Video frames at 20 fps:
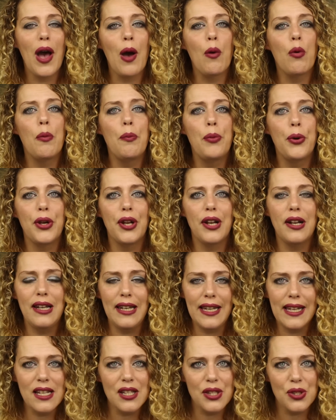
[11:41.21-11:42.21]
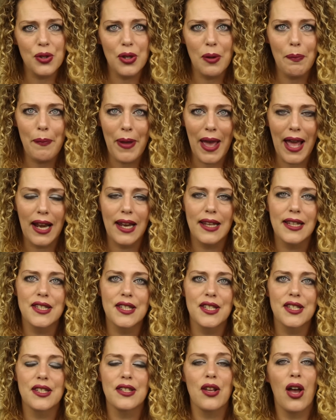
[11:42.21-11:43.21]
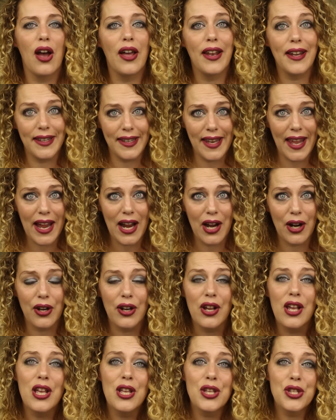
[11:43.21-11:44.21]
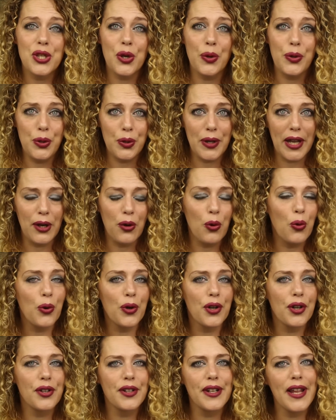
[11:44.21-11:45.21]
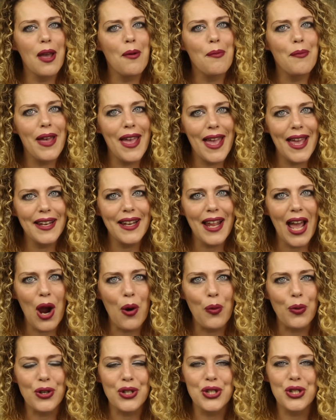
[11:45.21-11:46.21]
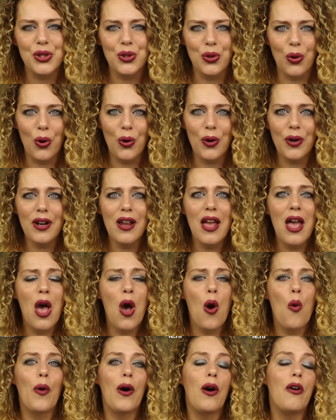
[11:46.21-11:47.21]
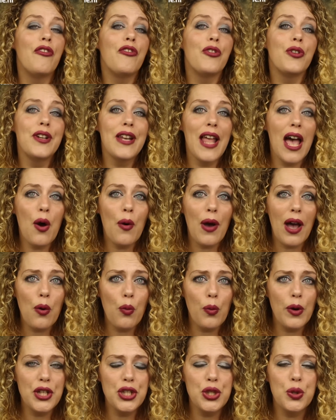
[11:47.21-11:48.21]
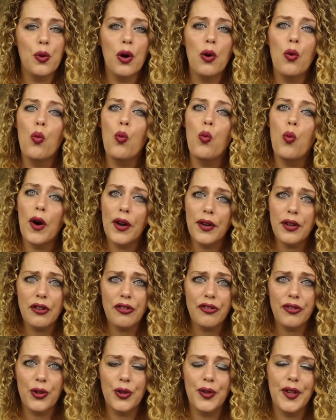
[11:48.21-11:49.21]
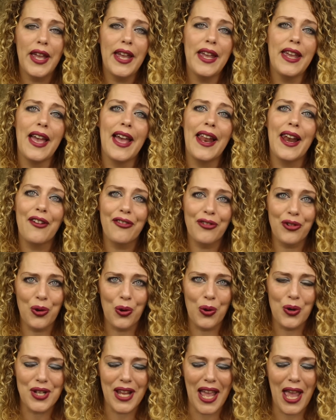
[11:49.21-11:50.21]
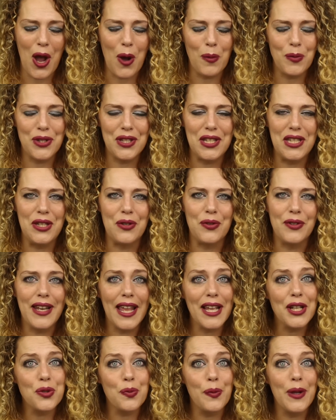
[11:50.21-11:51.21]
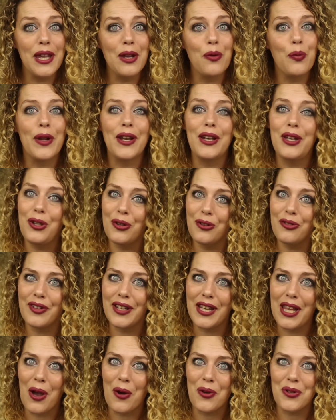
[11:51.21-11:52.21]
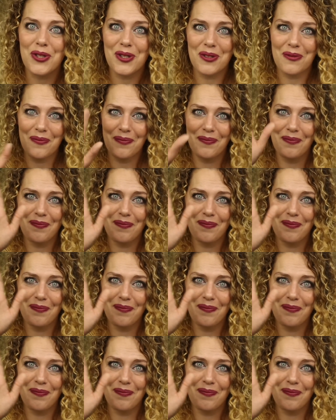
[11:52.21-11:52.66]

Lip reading: I will put a link to the palettes there so you can order them at our store. Well, for now, I wish you a wonderful day, and of course I hope to see you next week with new videos.